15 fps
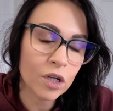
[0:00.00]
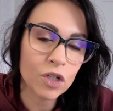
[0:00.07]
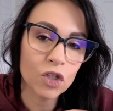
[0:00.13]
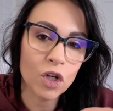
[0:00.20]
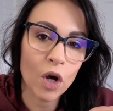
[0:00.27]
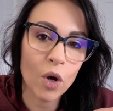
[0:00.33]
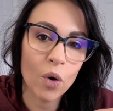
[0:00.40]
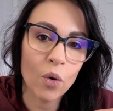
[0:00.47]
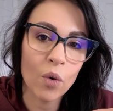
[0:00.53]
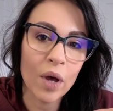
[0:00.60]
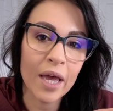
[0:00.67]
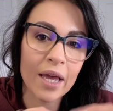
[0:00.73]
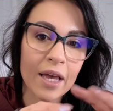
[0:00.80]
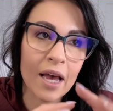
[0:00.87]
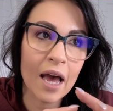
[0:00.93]
So
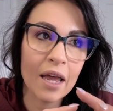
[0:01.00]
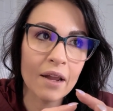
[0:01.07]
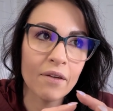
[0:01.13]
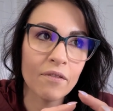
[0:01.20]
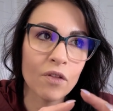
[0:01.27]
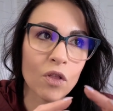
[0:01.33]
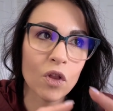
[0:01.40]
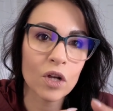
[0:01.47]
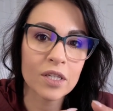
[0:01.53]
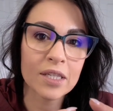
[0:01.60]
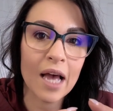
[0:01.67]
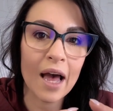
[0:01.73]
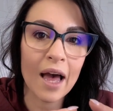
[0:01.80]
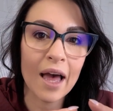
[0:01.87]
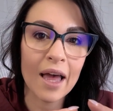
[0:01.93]
it kind of looks
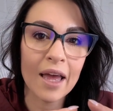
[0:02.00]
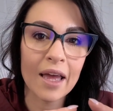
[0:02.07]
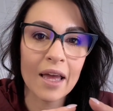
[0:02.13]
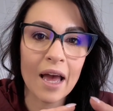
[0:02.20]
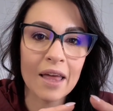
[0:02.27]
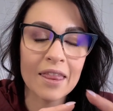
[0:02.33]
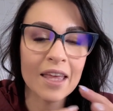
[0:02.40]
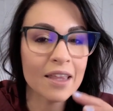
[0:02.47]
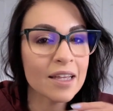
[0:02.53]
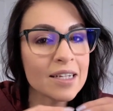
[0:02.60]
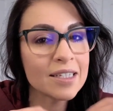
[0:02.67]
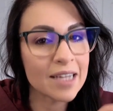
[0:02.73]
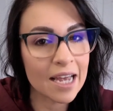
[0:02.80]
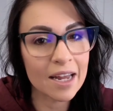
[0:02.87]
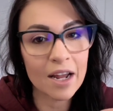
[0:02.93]
at, I think the
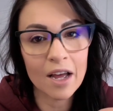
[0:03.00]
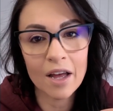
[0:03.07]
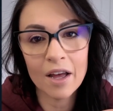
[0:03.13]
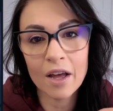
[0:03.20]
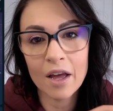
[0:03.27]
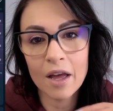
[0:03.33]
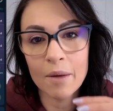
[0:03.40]
data,